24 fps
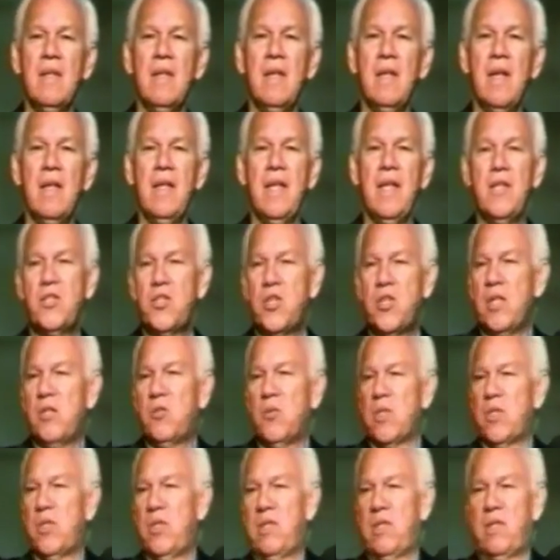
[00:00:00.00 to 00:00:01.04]
This church
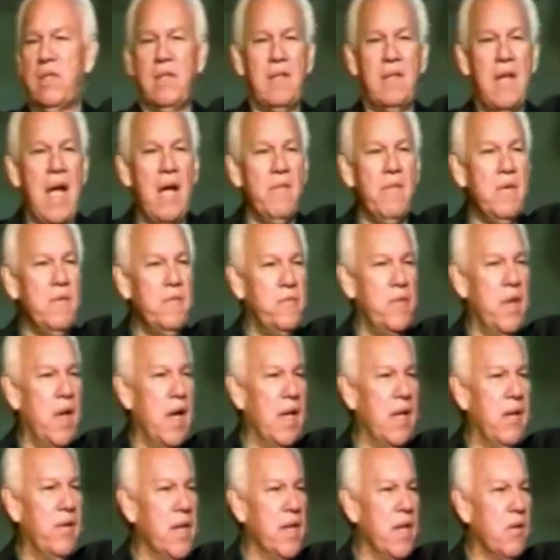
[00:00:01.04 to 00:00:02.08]
was having fun.
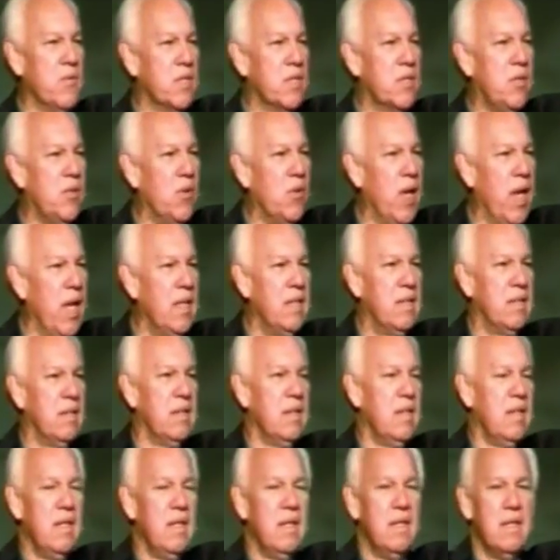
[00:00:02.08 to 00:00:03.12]
Everything was great.
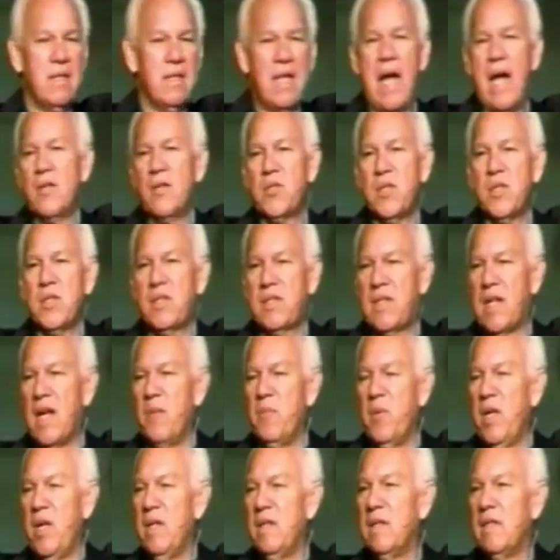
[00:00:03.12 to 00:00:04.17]
Thousands
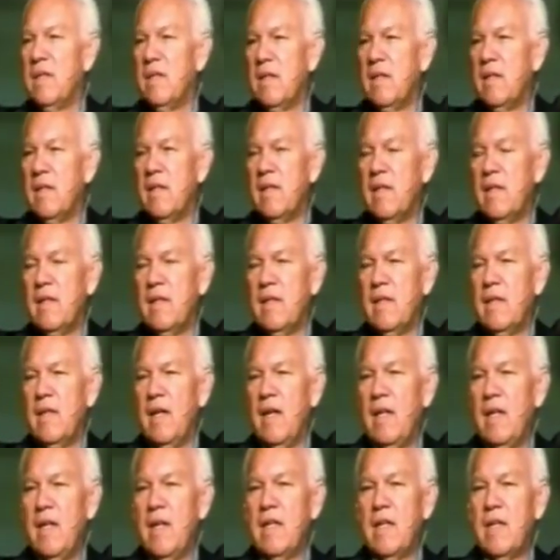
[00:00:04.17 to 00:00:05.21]
coming.
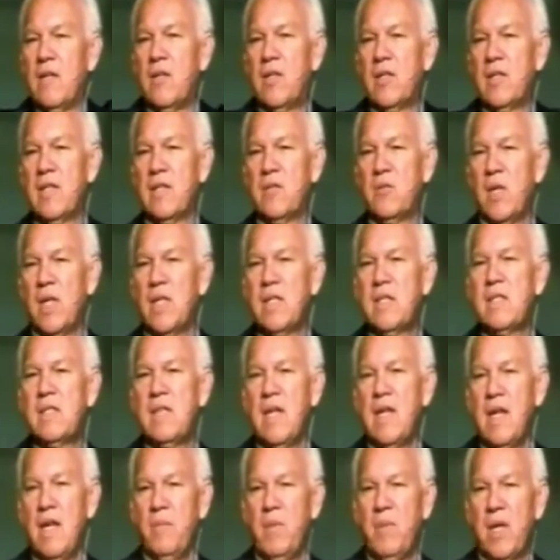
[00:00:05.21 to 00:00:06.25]
And then the Lord says, well, it's
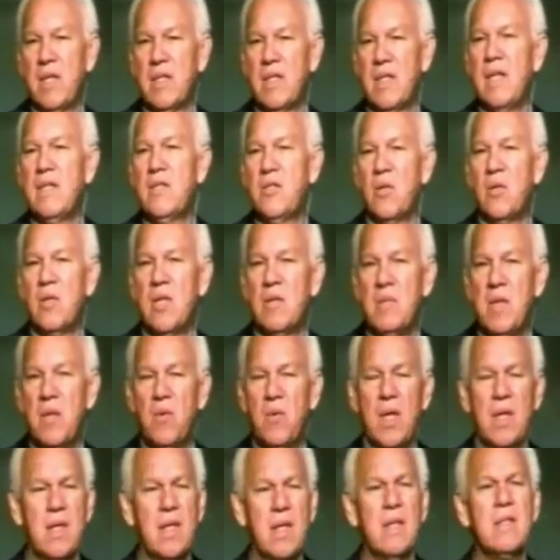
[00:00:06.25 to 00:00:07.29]
time, because I told them I
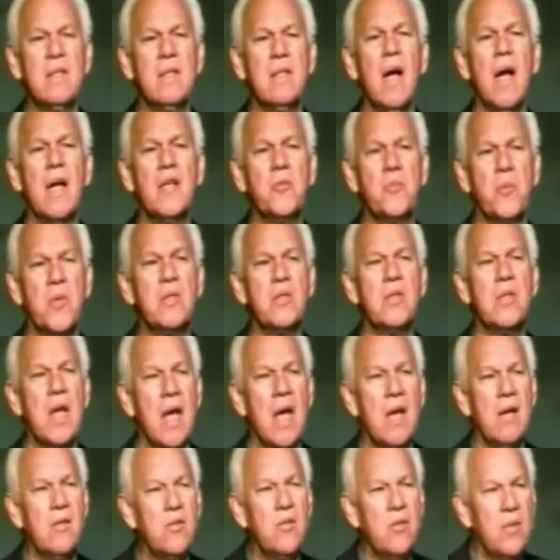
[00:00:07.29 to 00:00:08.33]
want this gospel
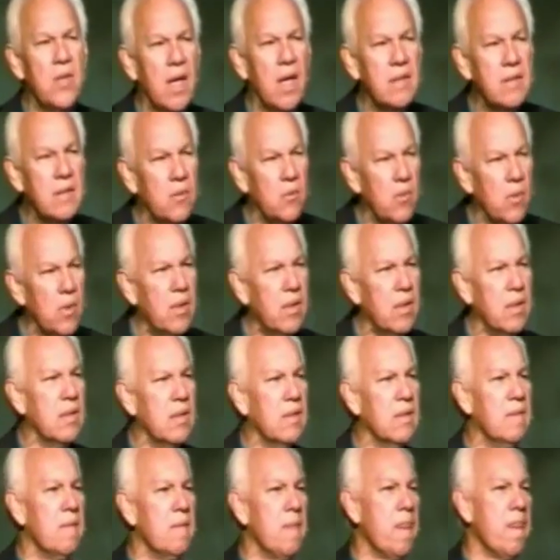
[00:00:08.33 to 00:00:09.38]
scattered throughout the world.
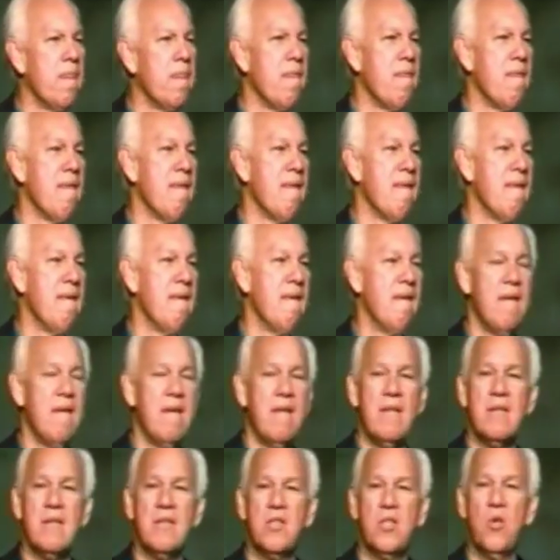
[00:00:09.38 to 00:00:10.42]

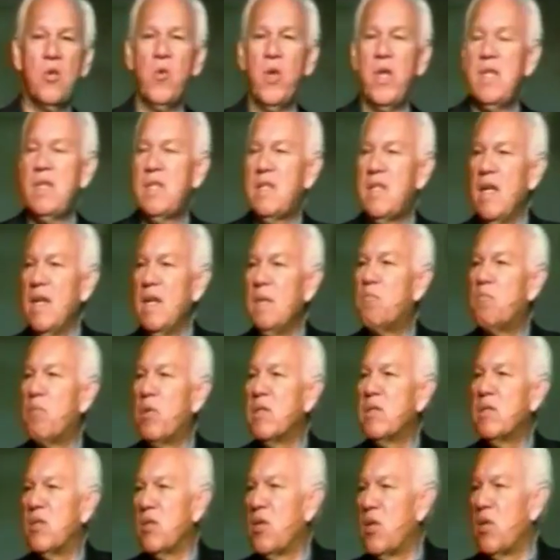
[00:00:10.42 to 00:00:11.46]
So he sent
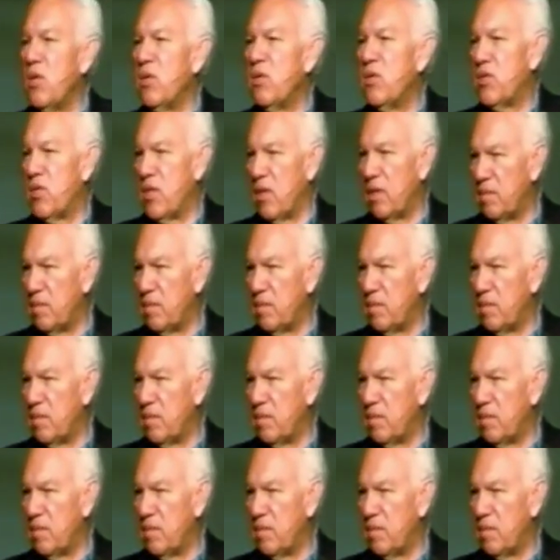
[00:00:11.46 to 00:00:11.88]
persecution.